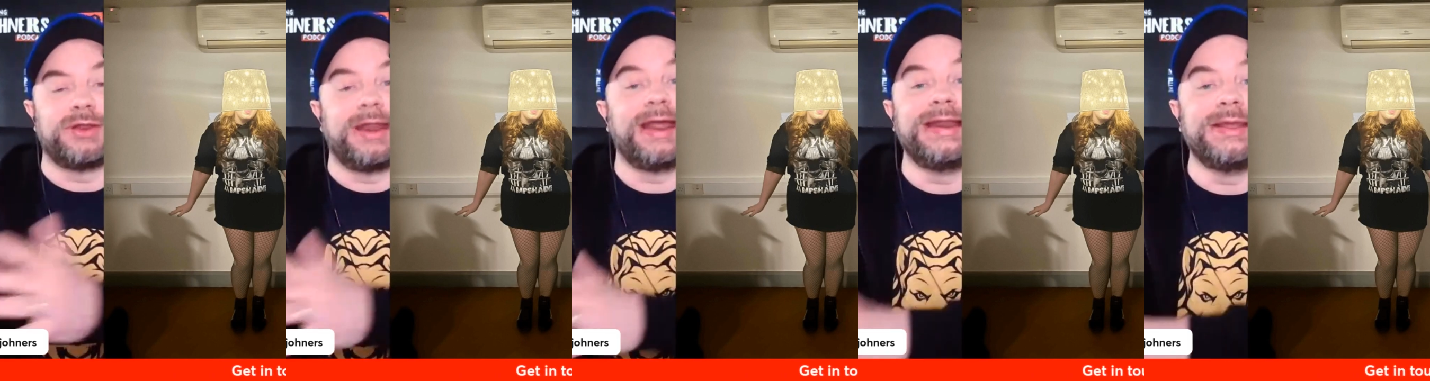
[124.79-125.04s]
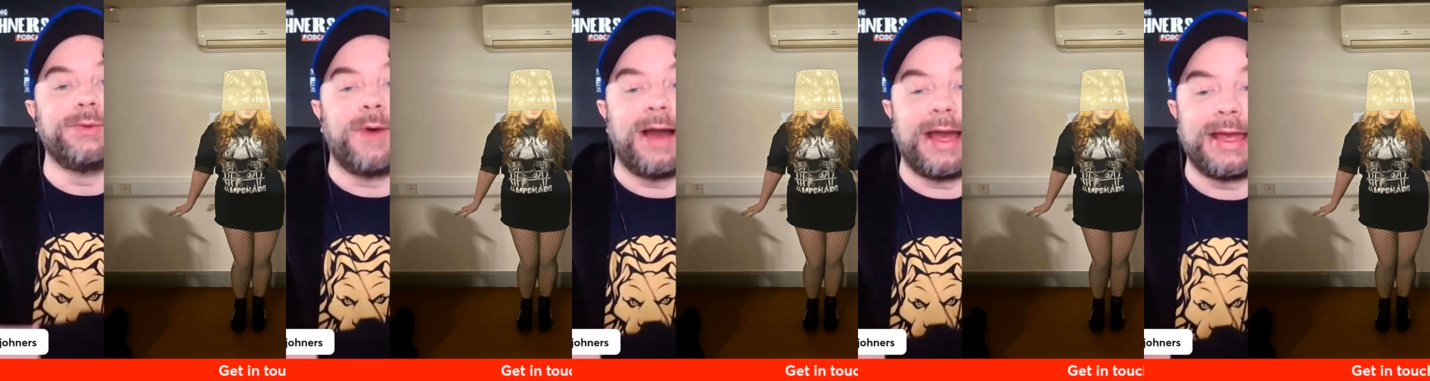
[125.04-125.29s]

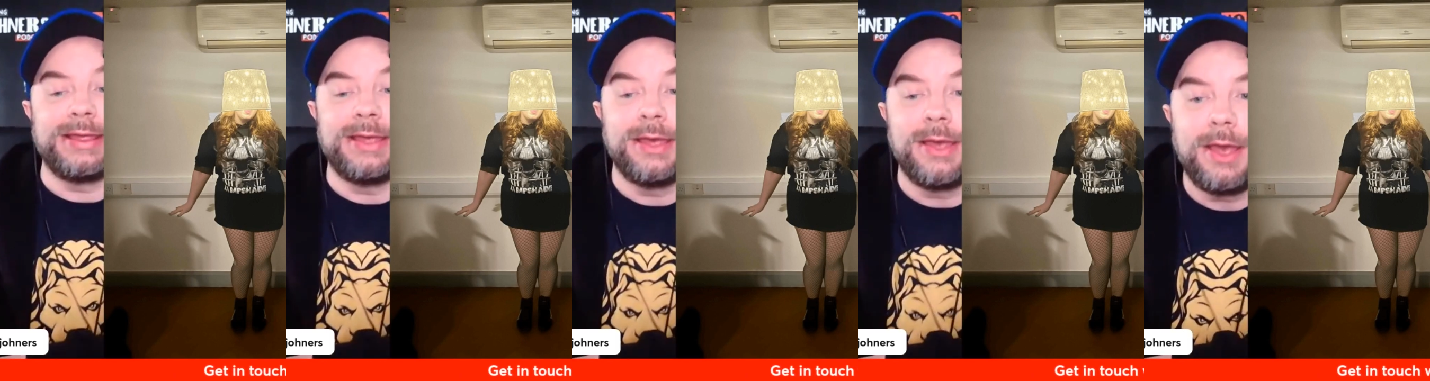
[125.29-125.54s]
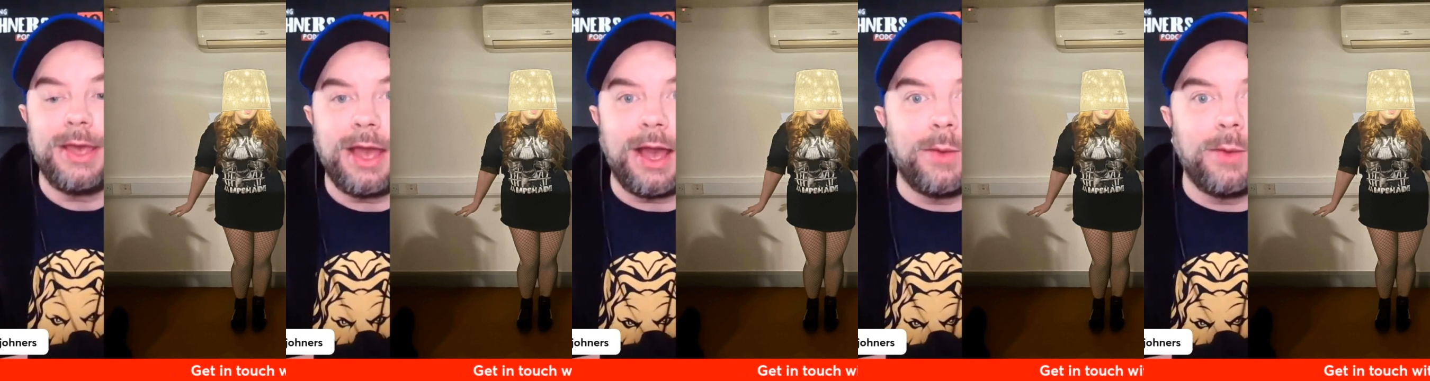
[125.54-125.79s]
anyway.
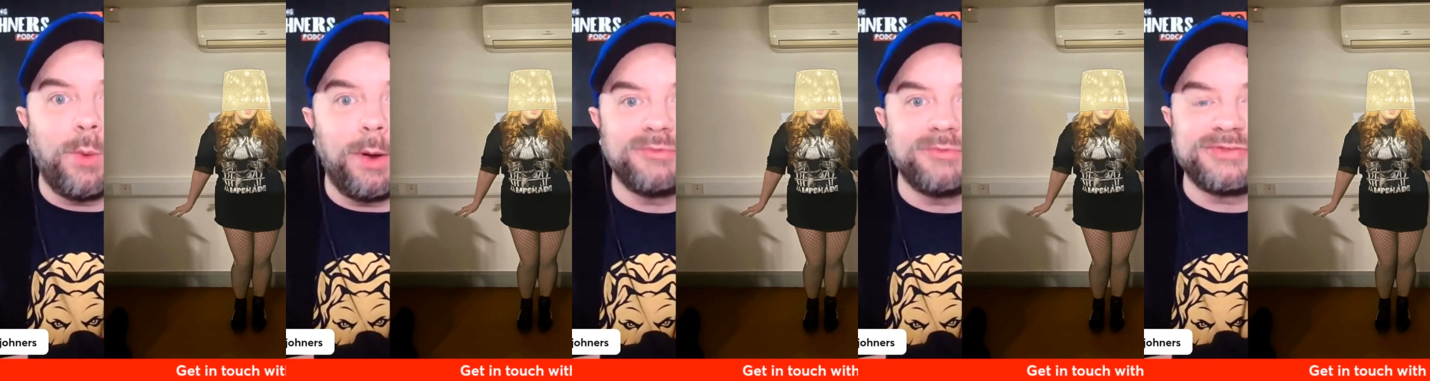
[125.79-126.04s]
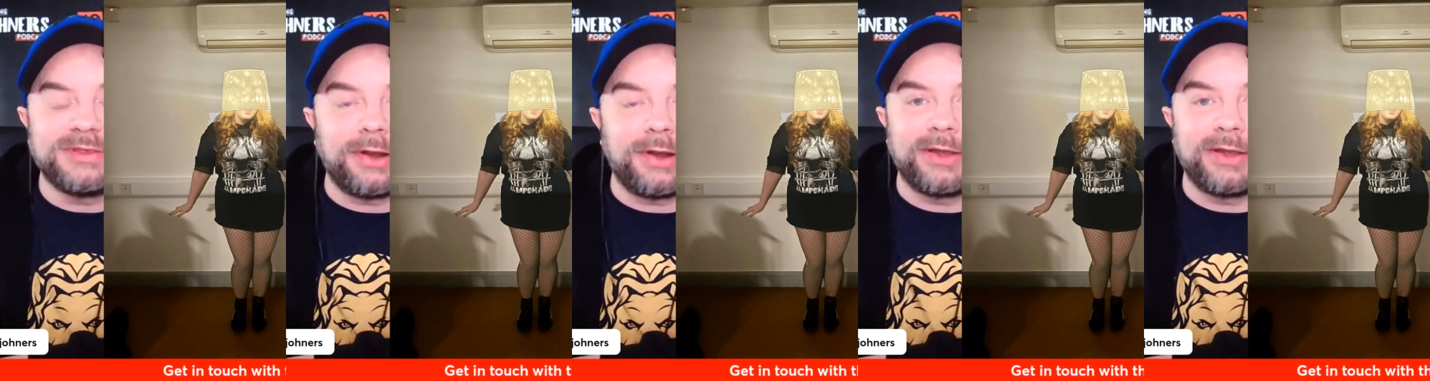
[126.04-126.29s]
What was
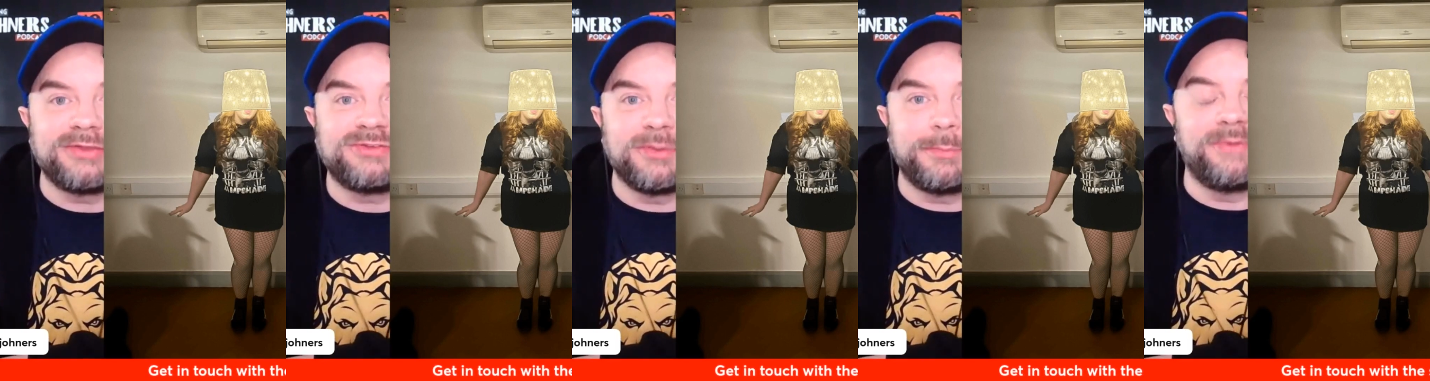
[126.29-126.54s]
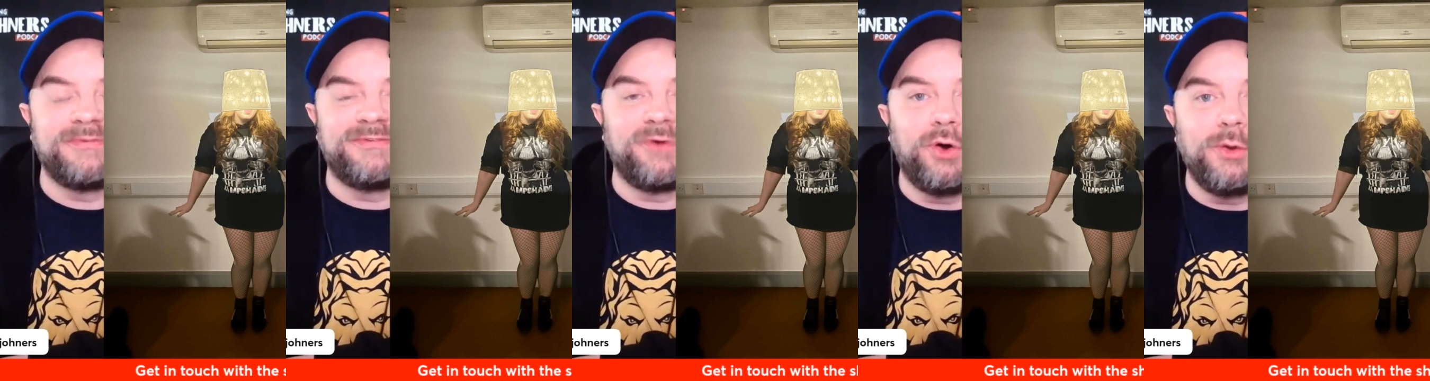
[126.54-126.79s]
it like to
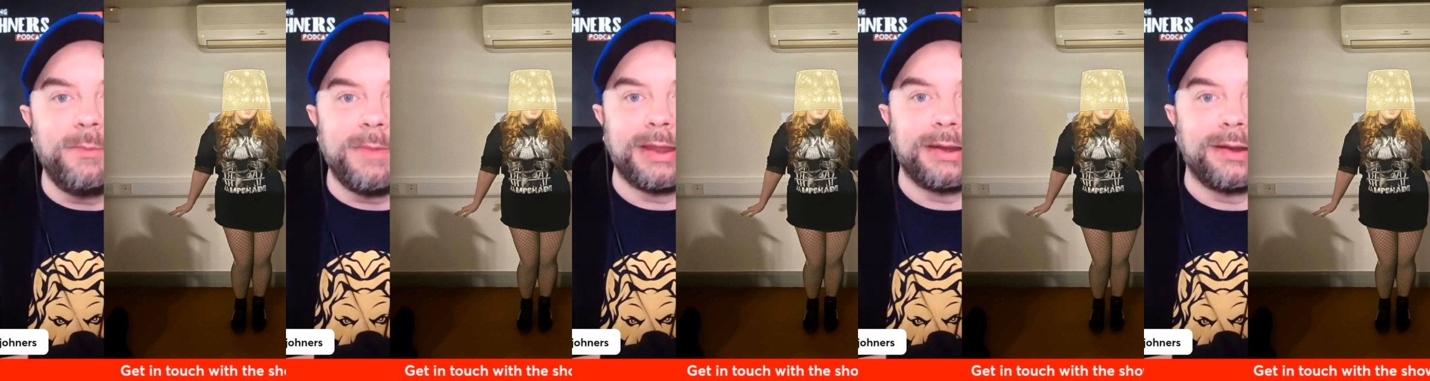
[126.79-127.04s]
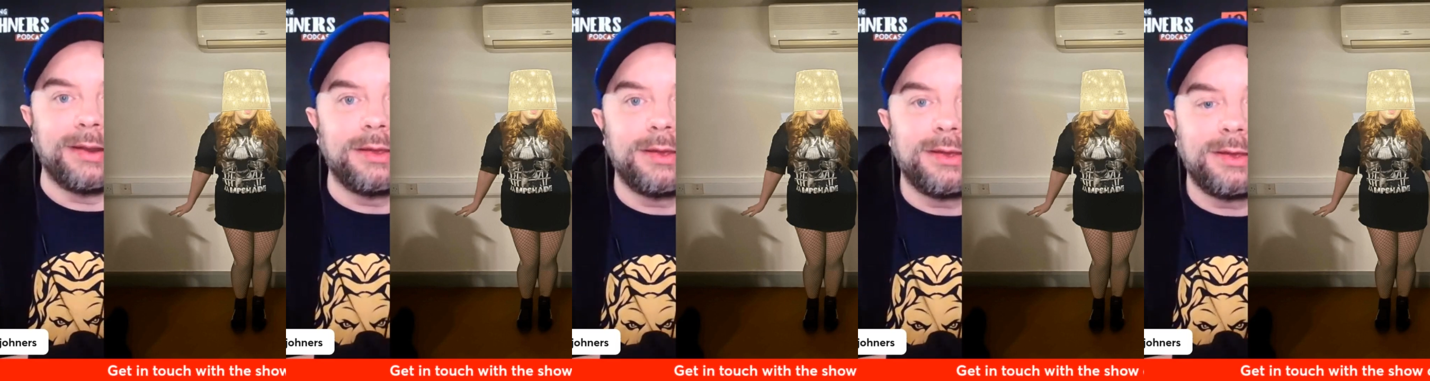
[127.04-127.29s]
perform in?